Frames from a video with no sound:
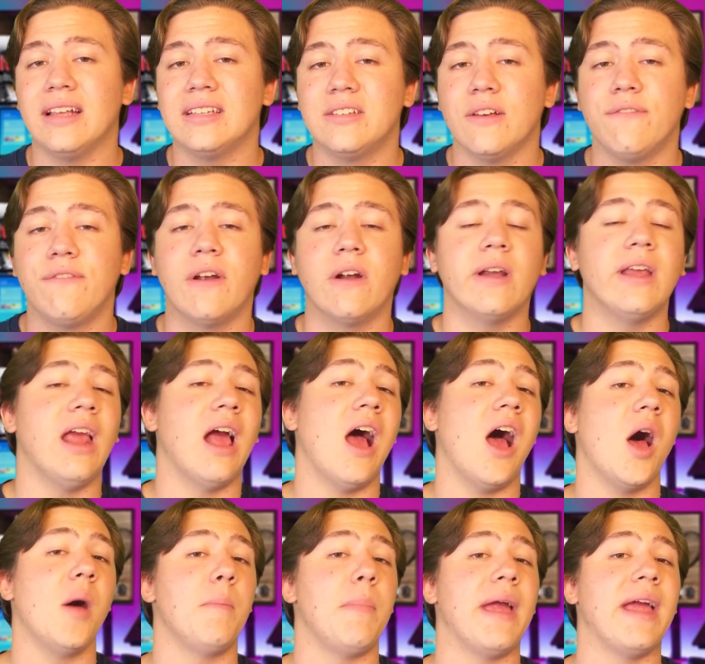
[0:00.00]
It's a very
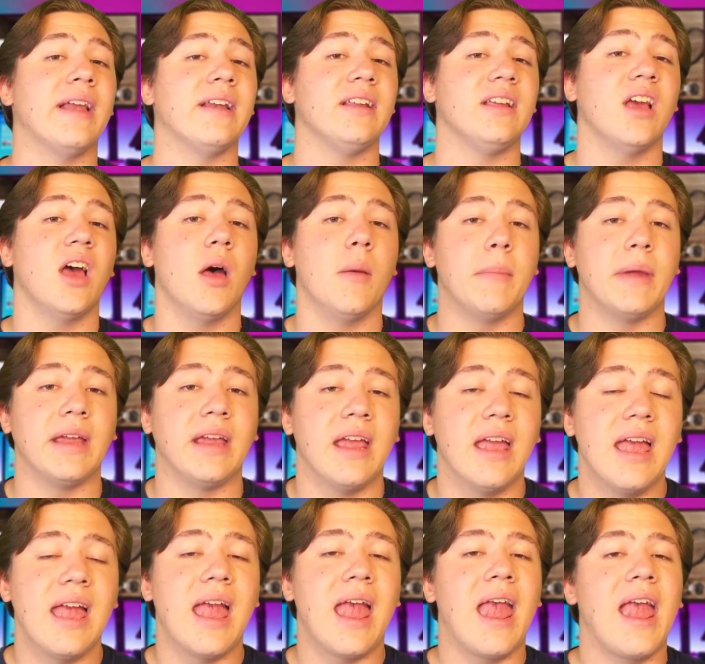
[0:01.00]
up and coming